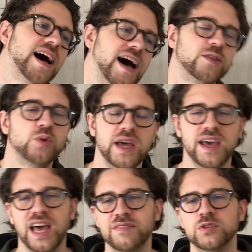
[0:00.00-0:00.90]
do I
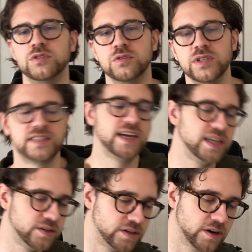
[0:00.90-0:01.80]
have to do it? There
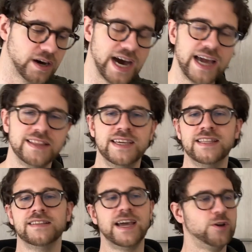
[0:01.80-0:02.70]
you go, I did
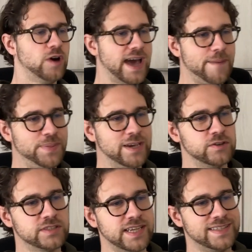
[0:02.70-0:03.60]
it. Are you happy,
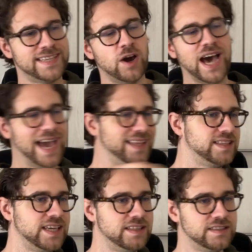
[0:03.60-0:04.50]
Conceição? I
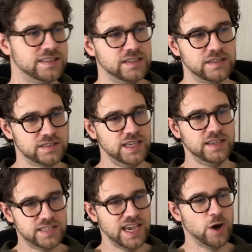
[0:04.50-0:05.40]
did it.
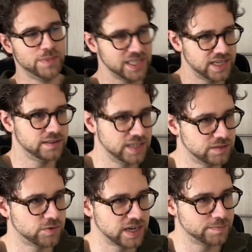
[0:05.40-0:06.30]
See how much I did
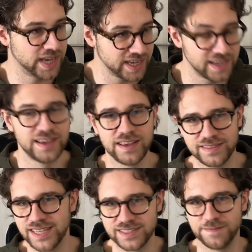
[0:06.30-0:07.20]
run back?
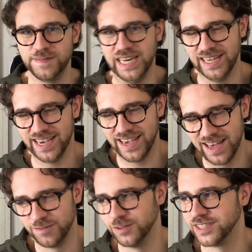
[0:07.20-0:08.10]
That's the feeling I
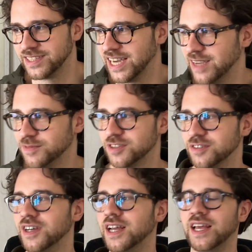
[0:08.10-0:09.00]
have all the time. So,
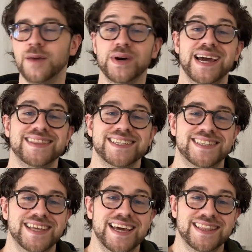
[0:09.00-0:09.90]
but I
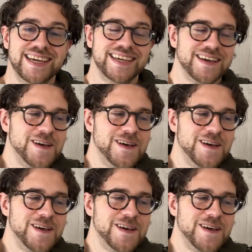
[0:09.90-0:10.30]
understand, like,